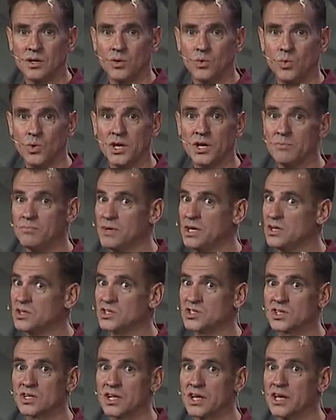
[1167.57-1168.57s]
We can be
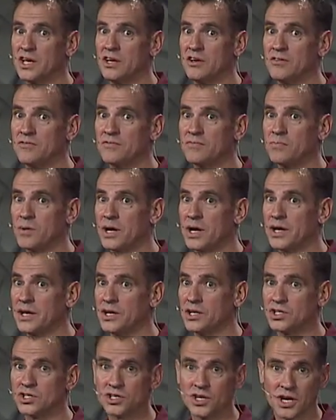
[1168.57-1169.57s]
enslaved by
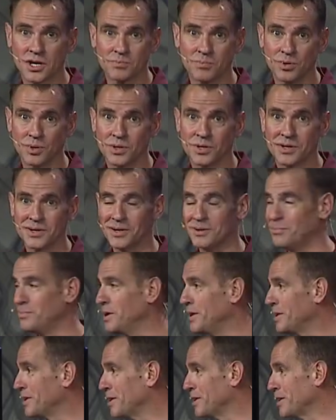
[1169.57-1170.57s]
a checkbook and a
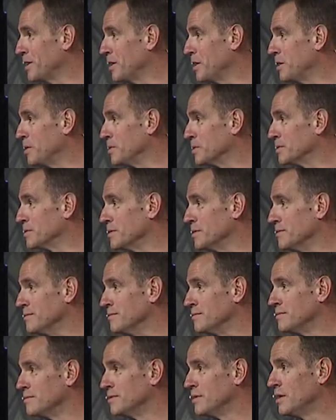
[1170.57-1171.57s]
bank account and
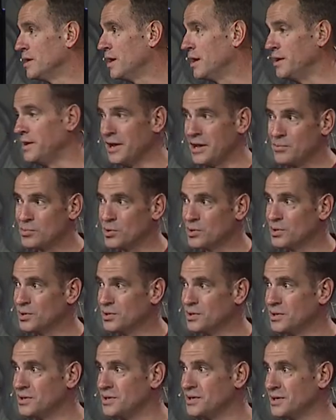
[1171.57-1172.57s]
a
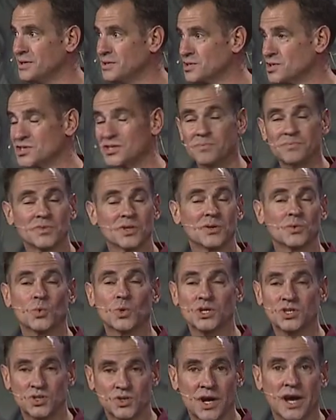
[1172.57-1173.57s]
neighborhood and something
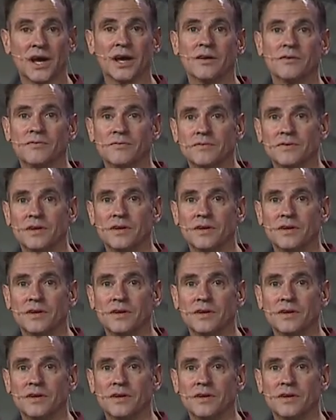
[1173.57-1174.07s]
we drive.